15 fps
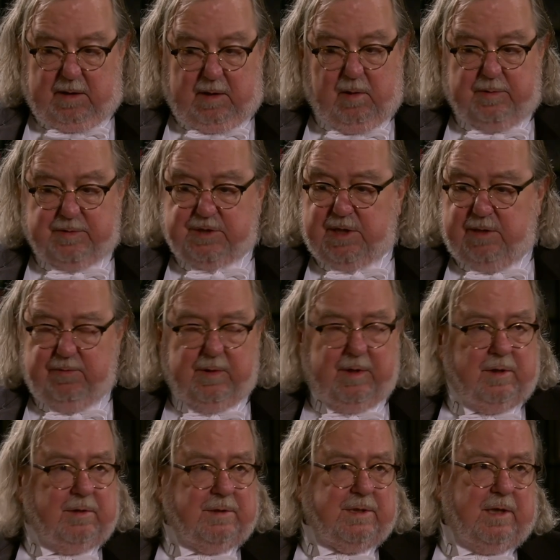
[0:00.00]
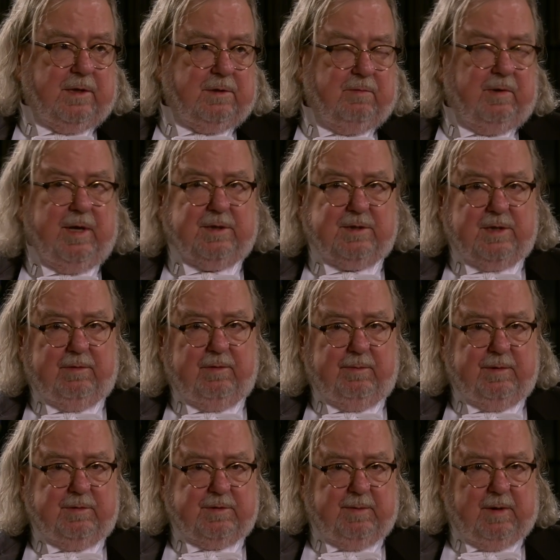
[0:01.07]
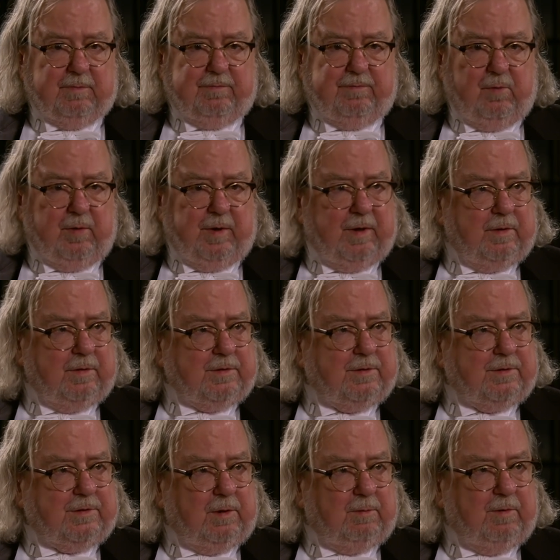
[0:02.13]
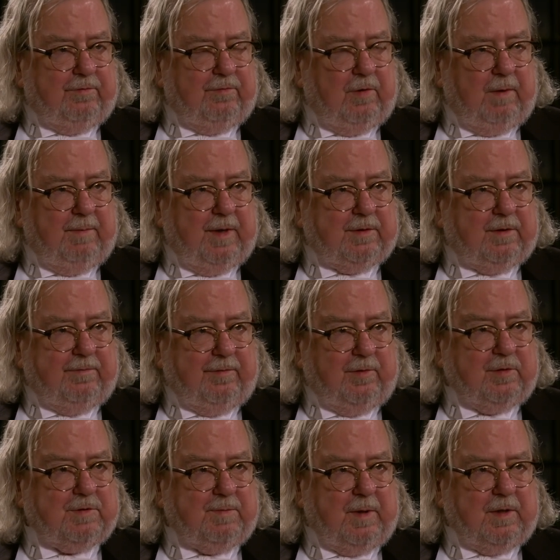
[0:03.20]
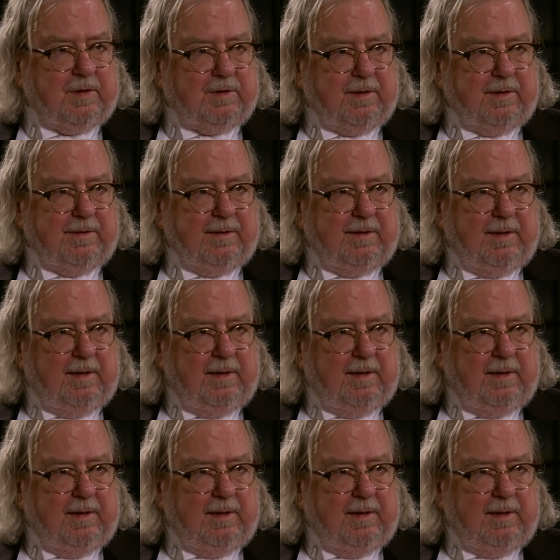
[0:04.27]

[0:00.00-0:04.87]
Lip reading: You know, it was several years, actually. Well, not several, but it was about 4 years or so before I met the first patient.